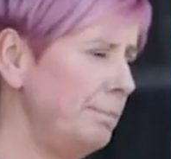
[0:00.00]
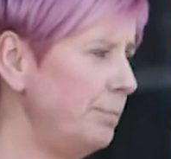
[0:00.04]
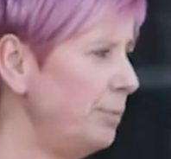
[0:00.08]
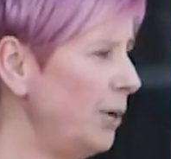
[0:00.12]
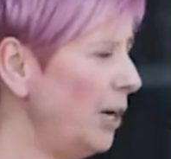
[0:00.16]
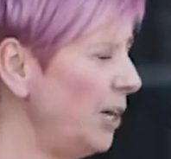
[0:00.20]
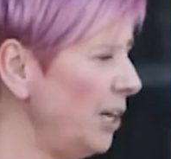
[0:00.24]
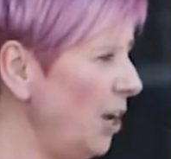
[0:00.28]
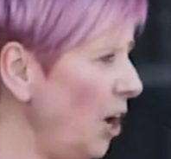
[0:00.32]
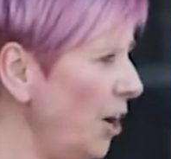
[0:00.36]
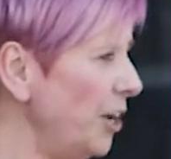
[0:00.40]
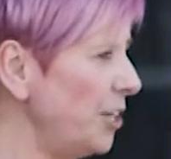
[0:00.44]
But
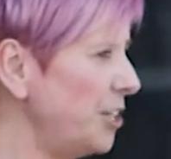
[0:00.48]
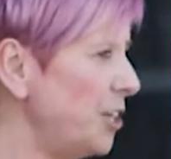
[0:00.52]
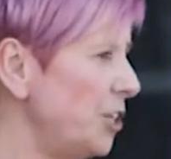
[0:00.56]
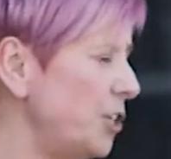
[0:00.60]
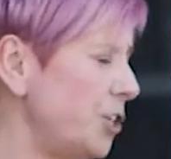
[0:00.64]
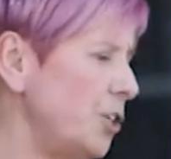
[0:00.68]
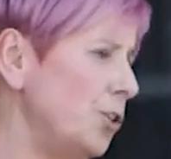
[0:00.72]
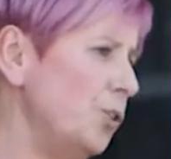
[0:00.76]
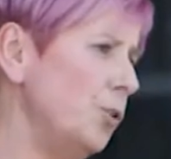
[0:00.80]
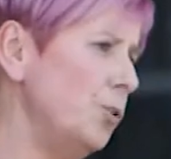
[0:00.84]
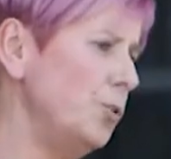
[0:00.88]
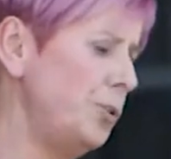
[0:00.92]
I'd like
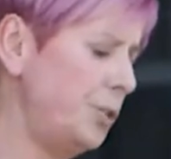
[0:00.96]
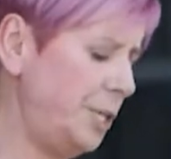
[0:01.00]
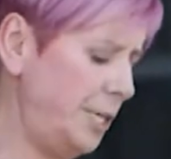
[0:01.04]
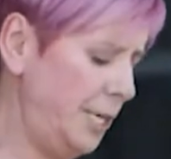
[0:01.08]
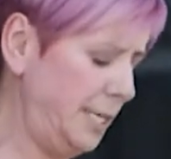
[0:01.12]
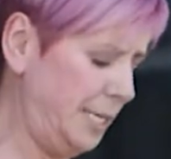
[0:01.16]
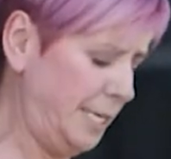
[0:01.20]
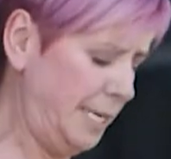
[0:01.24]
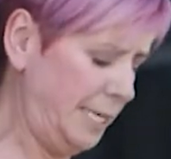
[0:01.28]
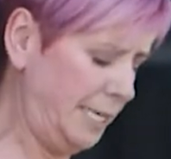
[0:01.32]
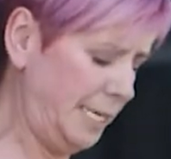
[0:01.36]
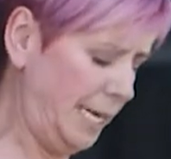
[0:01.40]
to talk to
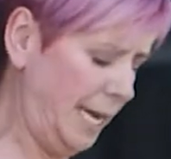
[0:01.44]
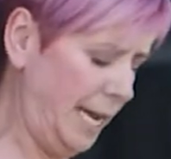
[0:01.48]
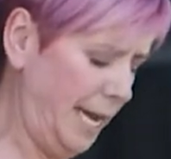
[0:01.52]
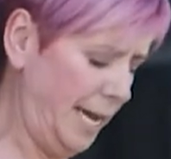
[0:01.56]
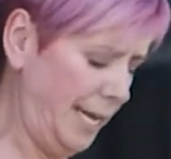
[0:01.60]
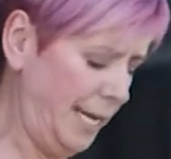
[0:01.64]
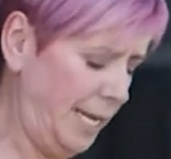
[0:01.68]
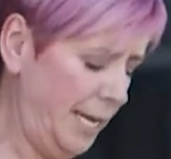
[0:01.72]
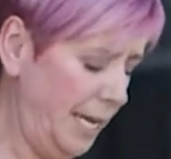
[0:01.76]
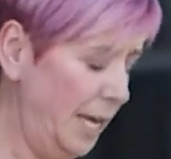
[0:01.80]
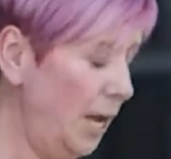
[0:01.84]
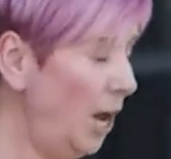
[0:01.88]
you
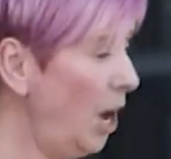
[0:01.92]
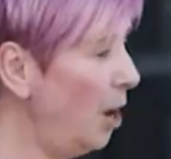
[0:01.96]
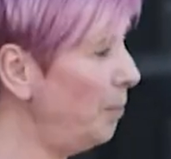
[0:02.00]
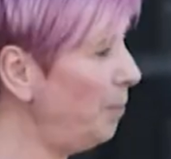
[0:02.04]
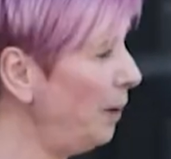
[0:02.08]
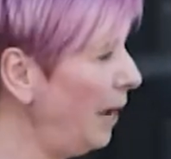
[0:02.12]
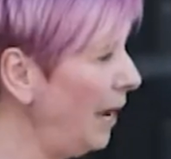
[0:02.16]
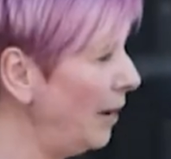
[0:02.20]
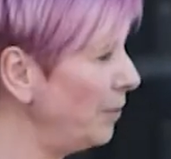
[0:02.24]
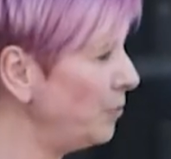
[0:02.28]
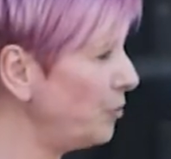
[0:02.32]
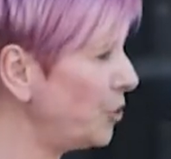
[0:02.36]
today
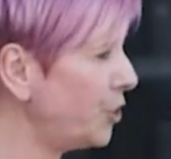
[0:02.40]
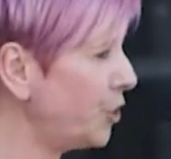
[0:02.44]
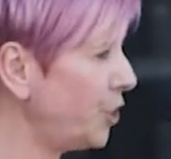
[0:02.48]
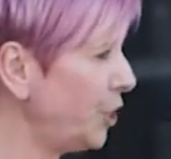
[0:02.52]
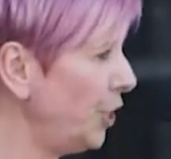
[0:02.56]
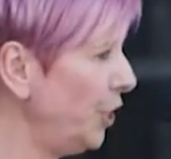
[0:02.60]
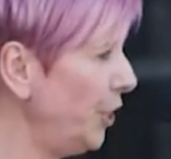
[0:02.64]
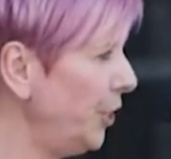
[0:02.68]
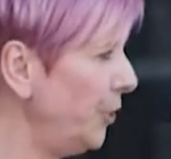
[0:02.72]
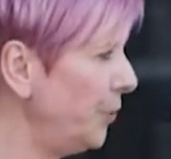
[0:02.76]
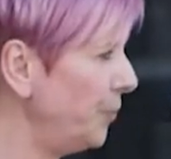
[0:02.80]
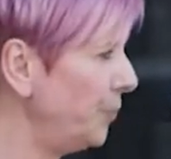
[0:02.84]
about
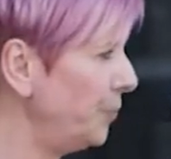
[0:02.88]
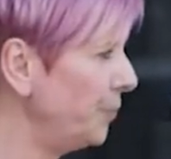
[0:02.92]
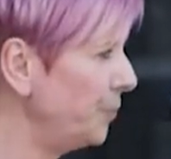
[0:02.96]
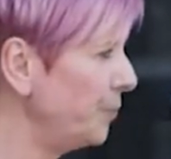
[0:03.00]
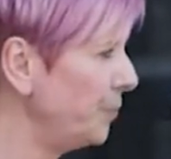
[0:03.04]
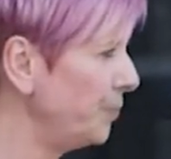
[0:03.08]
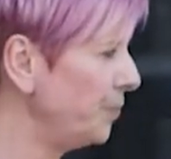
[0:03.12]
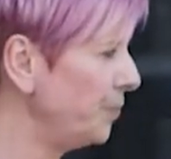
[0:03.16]
two.